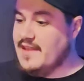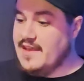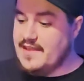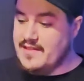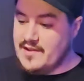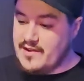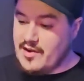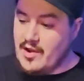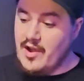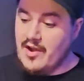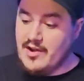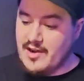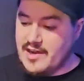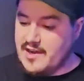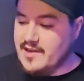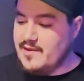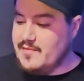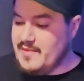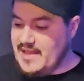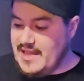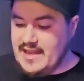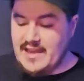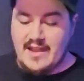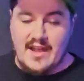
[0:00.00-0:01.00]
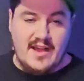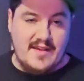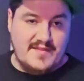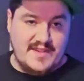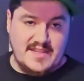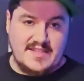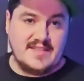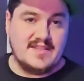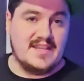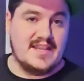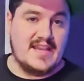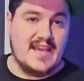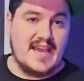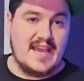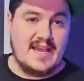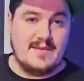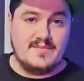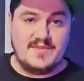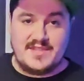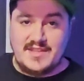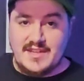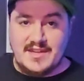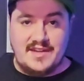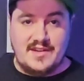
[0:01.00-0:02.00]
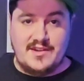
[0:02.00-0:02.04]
then there are gonna be obviously games that